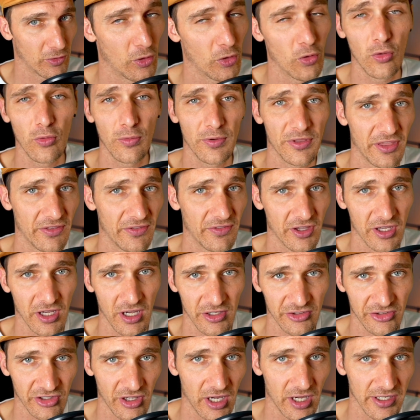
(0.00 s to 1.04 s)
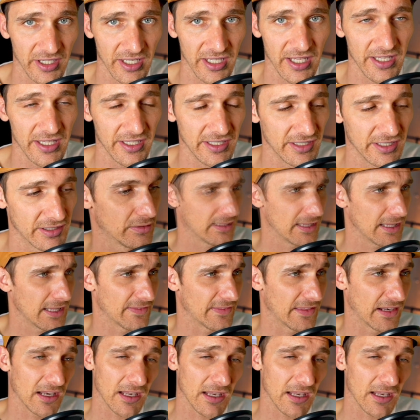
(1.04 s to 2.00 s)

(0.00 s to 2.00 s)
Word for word: all within the Cursor IDE. And the